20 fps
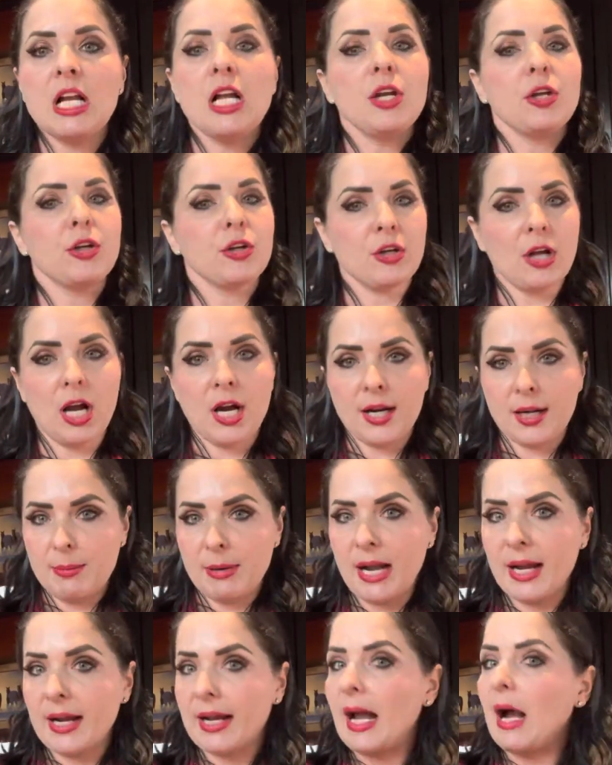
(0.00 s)
you're not going to
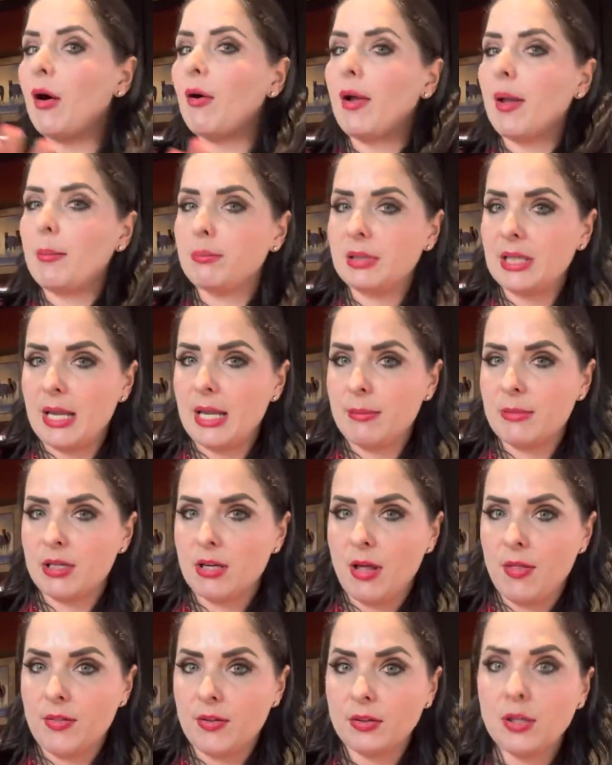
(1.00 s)
back out and blame it
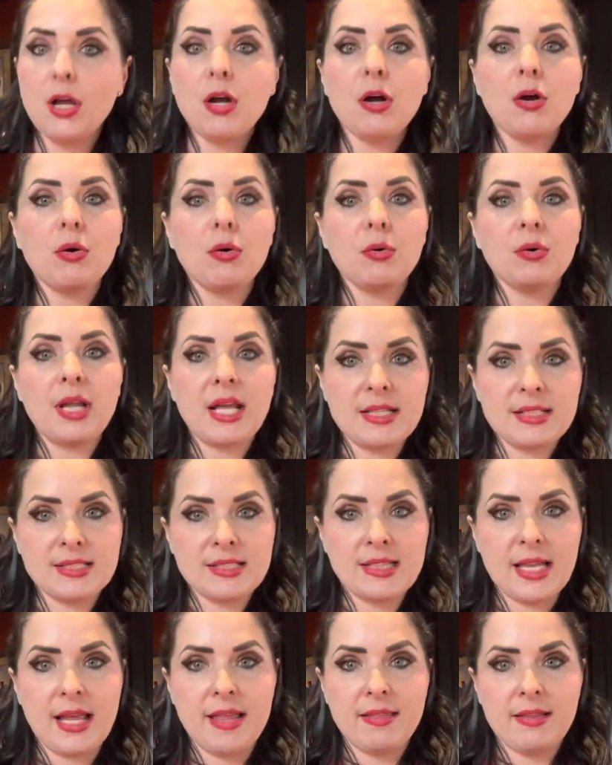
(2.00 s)
on the loan and
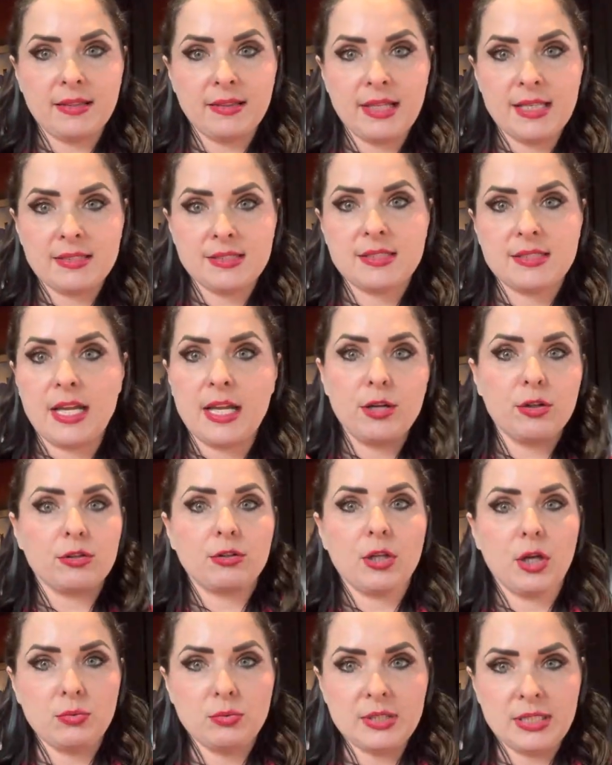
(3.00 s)
say that, let's say your
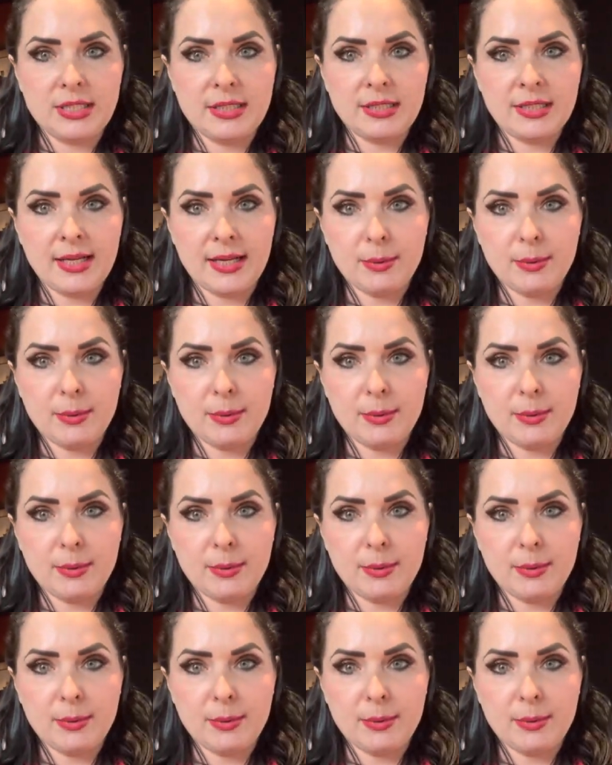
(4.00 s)
loan didn't get